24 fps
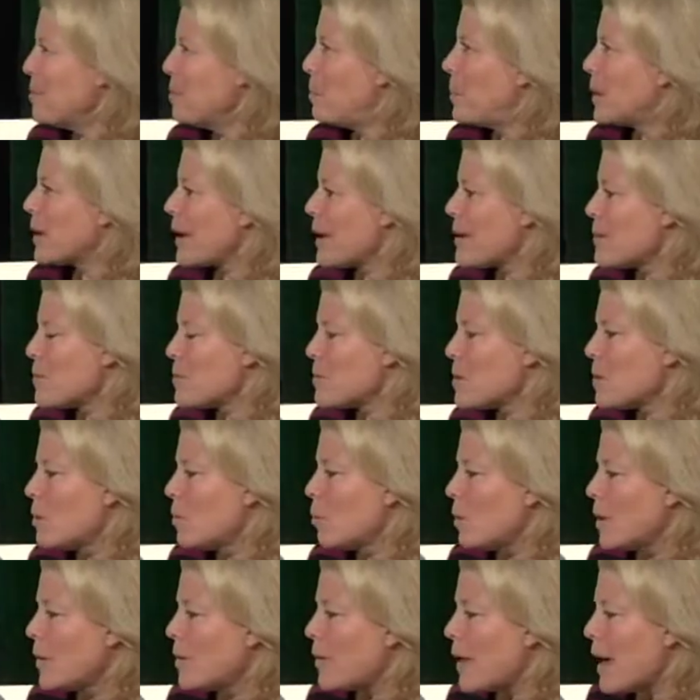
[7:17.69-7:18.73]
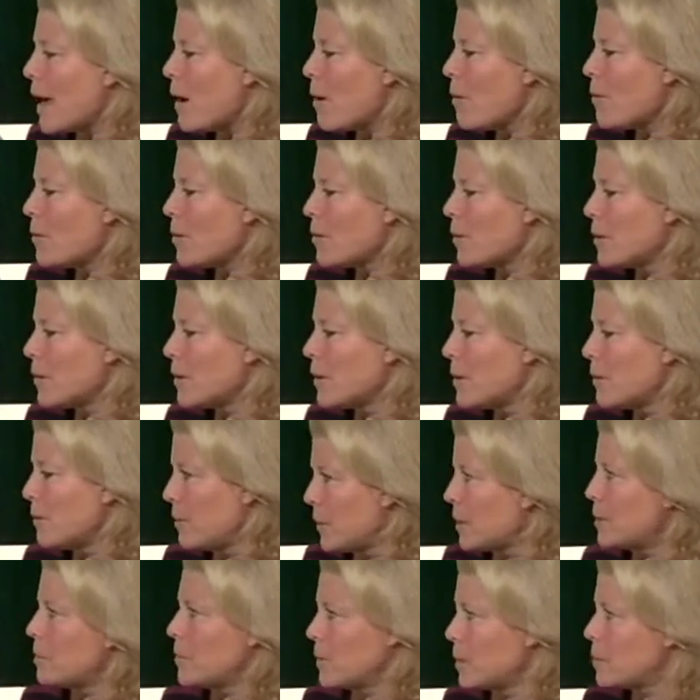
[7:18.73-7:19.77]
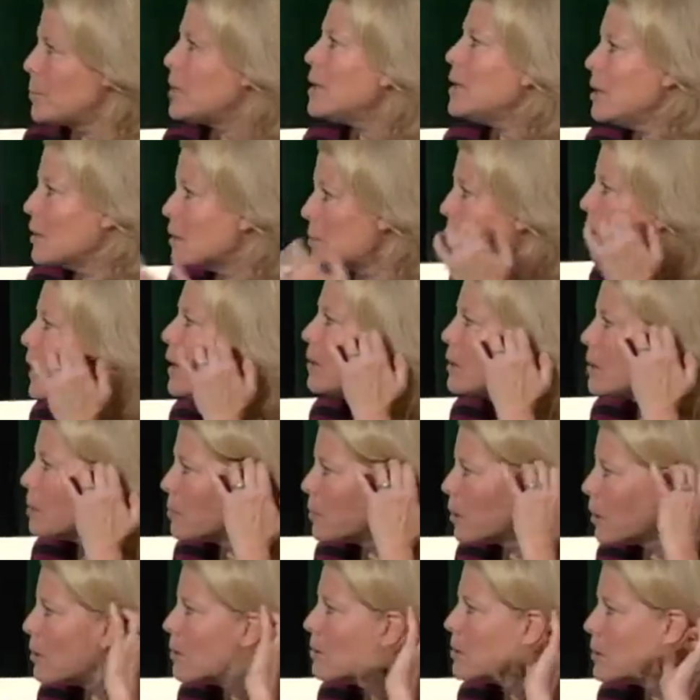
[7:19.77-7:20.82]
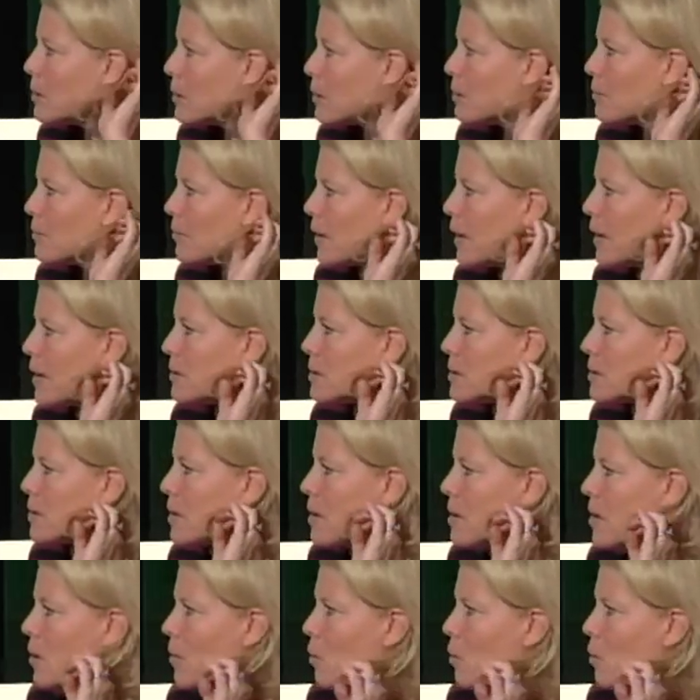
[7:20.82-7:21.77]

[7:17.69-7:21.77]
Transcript: but I think without the paid component of this,